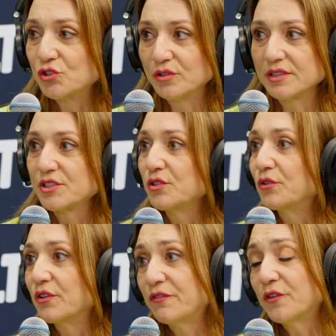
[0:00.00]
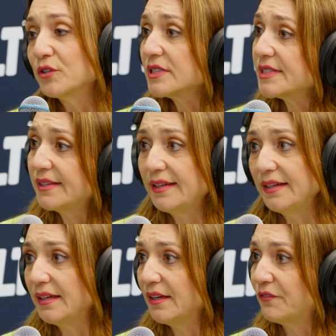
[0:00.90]
Sure. So the first
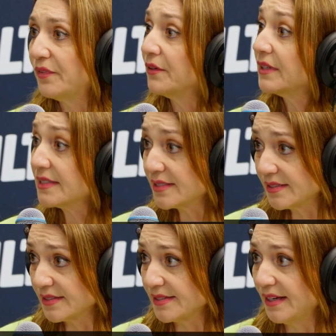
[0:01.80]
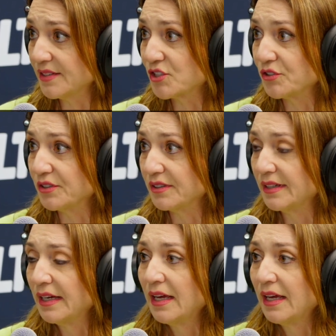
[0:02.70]
thing, if there is a disaster,